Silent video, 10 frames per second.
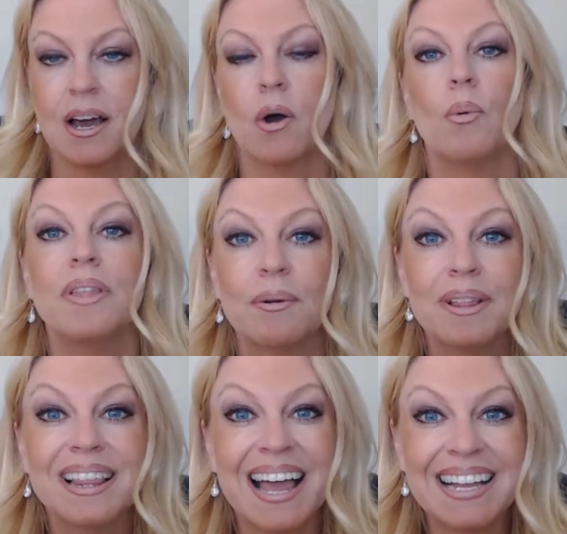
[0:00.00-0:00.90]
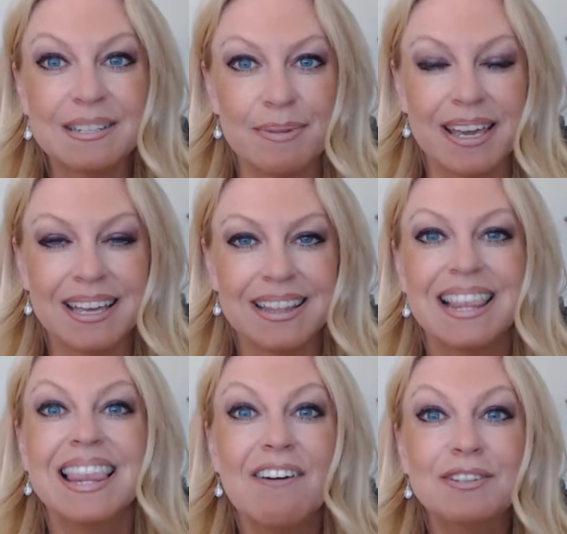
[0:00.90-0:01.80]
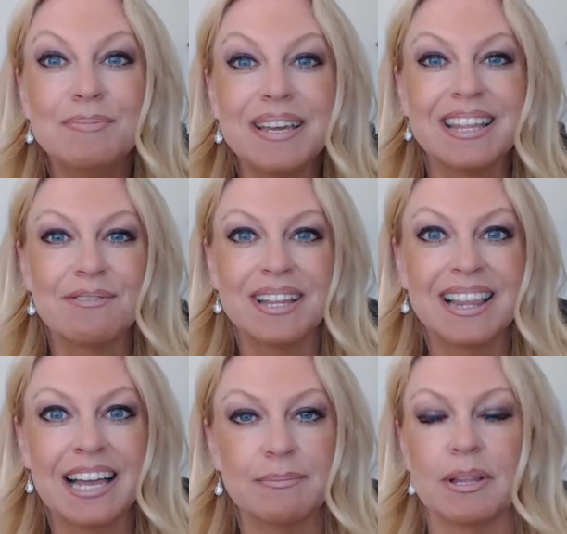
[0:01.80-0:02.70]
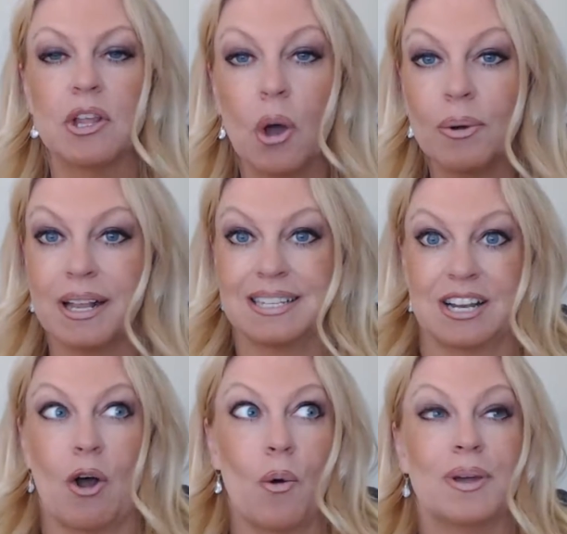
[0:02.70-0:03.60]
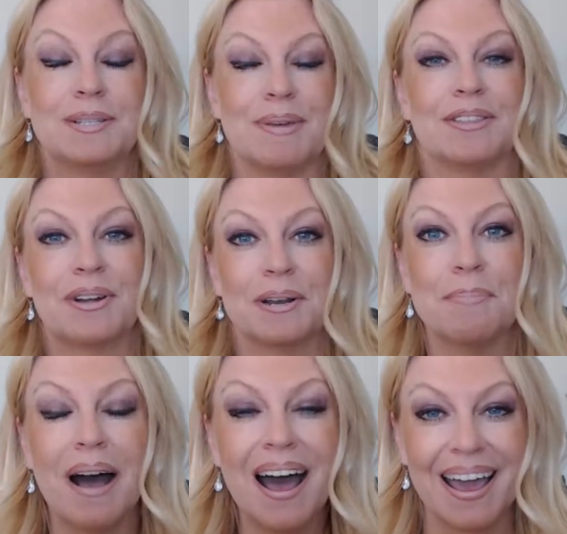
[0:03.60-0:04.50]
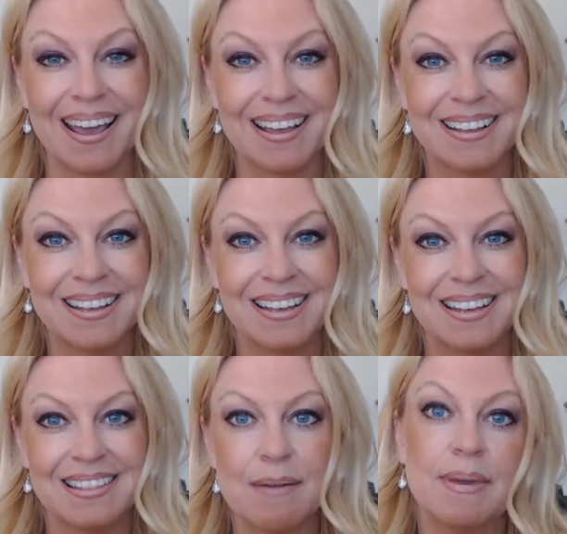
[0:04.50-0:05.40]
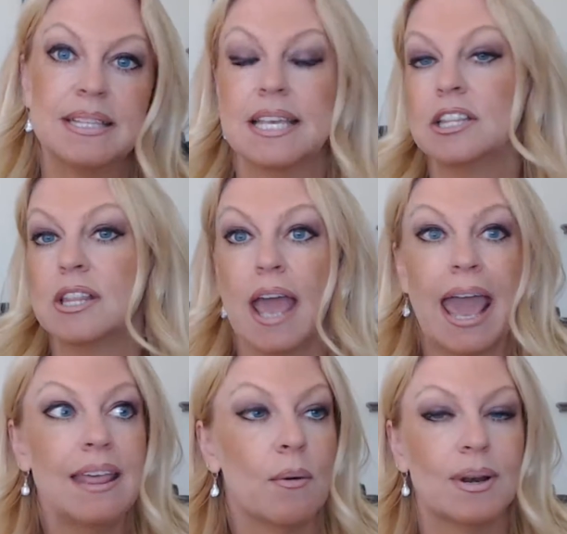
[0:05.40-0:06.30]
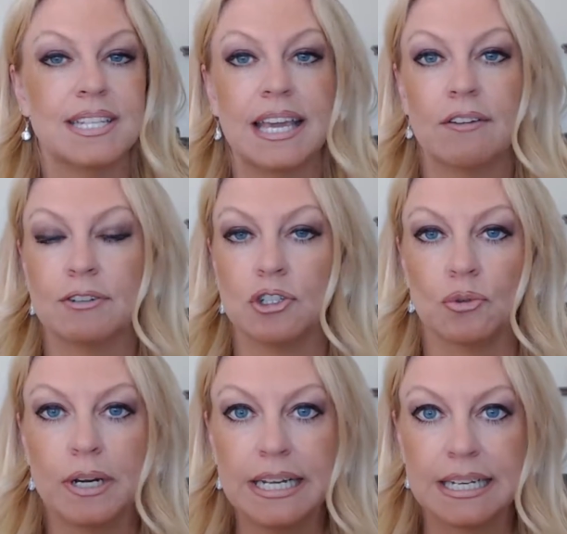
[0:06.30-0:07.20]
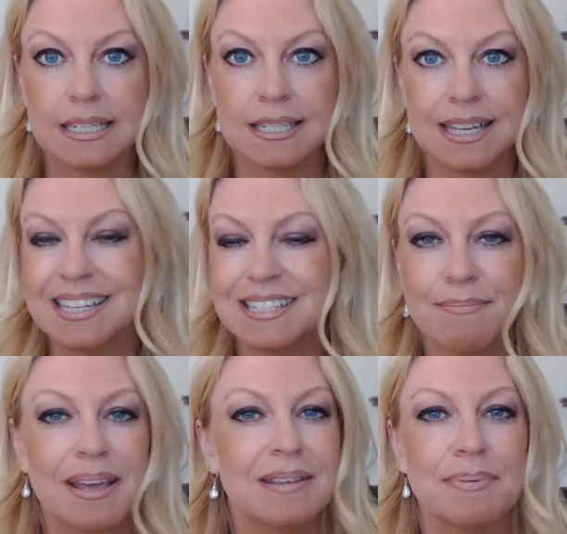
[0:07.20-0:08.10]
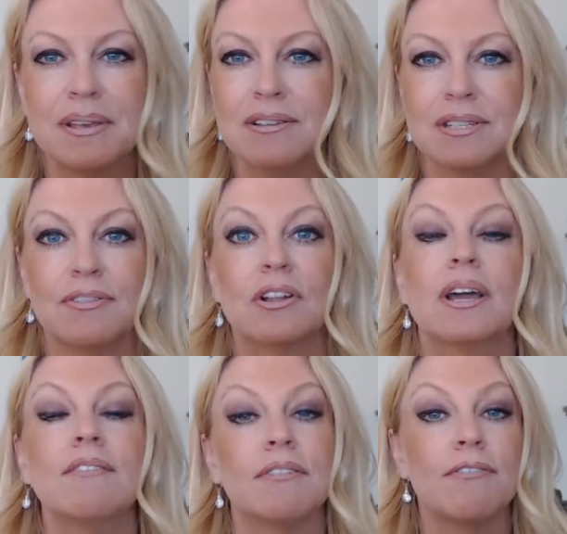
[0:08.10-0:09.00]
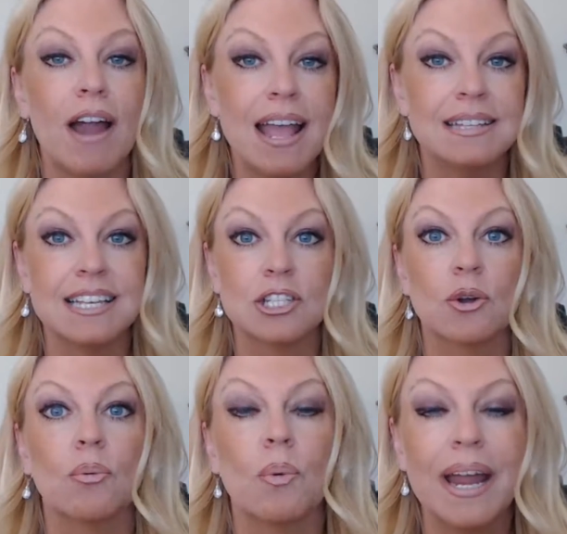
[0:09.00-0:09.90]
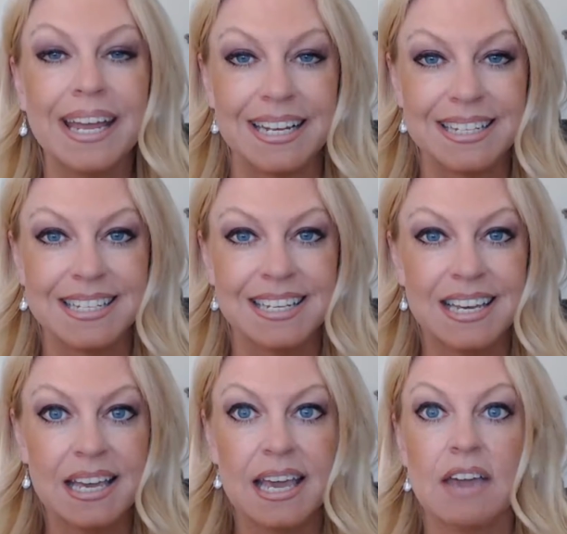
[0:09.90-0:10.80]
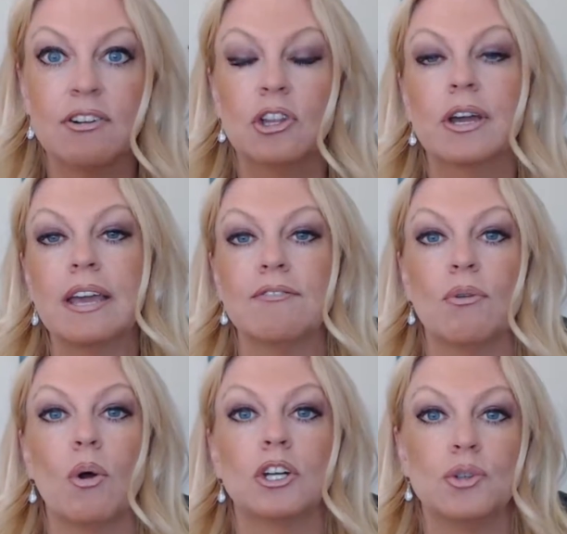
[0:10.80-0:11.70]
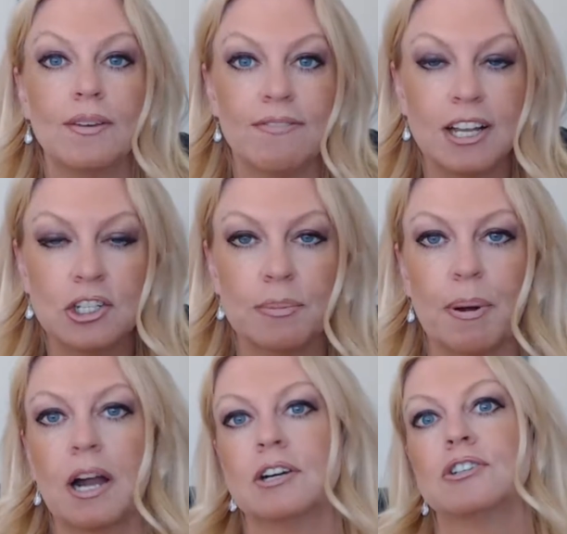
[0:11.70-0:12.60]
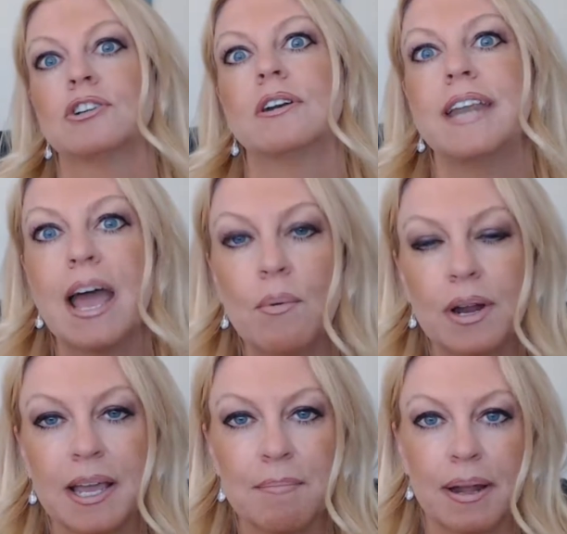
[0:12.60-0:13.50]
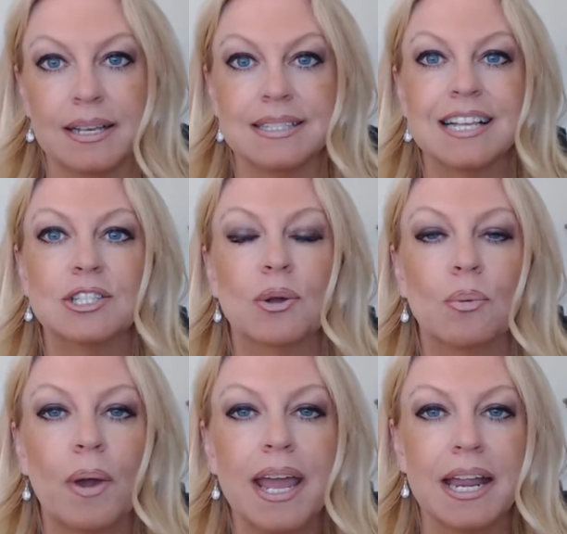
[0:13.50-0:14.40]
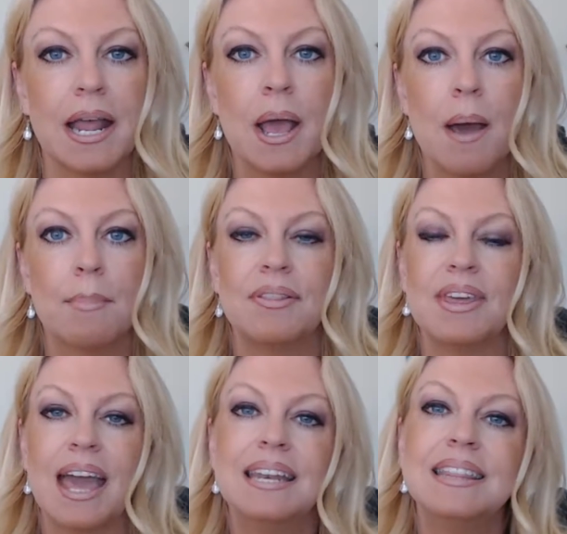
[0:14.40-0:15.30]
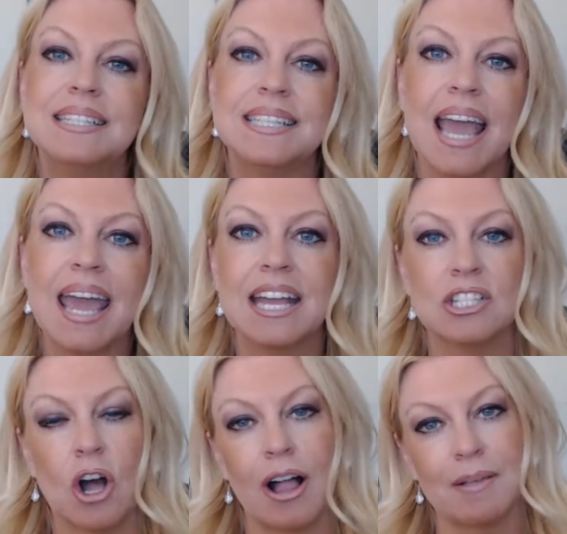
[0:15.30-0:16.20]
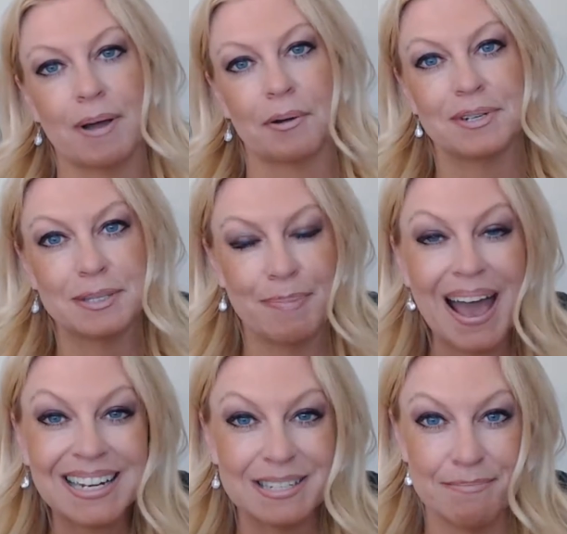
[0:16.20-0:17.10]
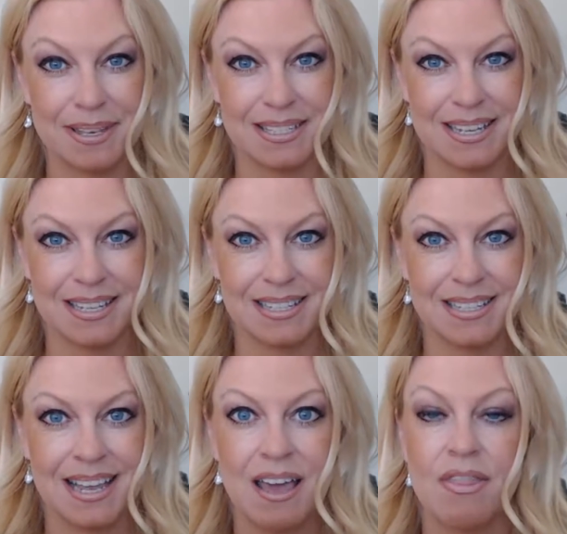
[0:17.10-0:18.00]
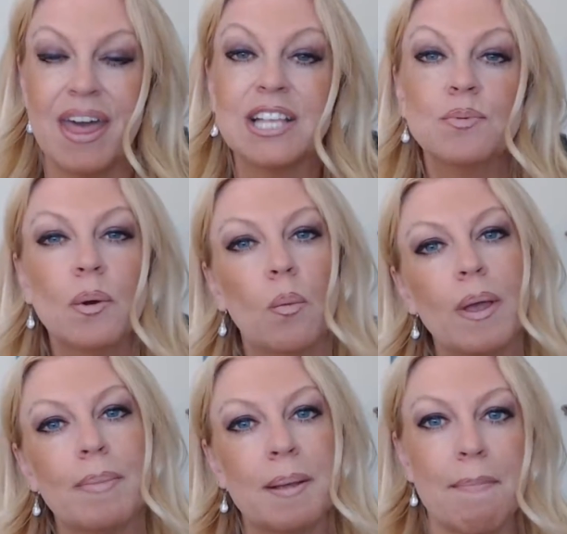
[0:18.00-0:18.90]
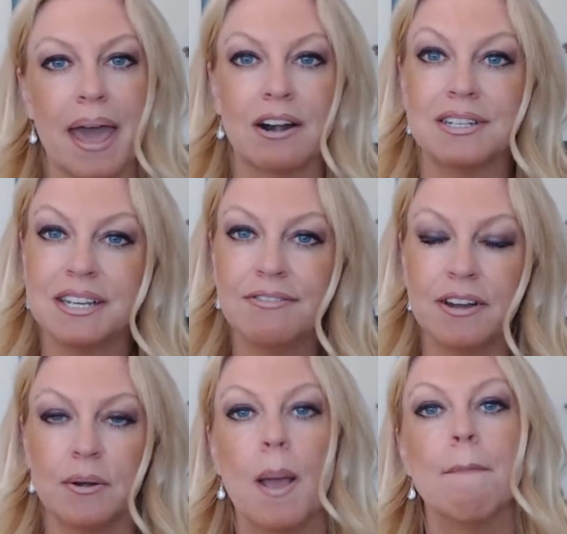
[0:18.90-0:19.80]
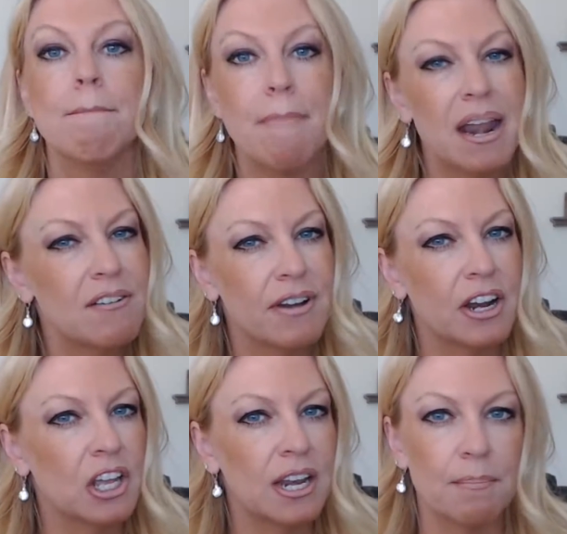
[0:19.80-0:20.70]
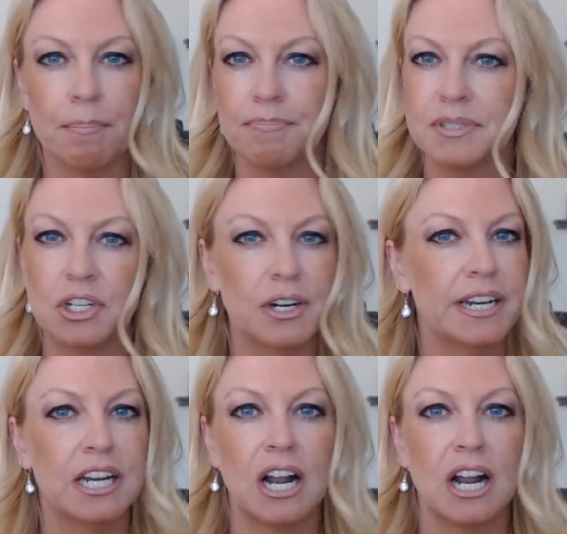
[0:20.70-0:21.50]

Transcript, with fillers: Well, they really liked me. They loved me. They really liked me. No, that doesn't always mean they're going to buy. That means that, hey, they want to take you out for drinks. That doesn't pay the bills. If you're looking for friends, that's great. If you're looking for joint venture partners or networking buddies, that's great. But at the end of the day, it's all about respect in business. That's where women and men are different. Men are very good at turning it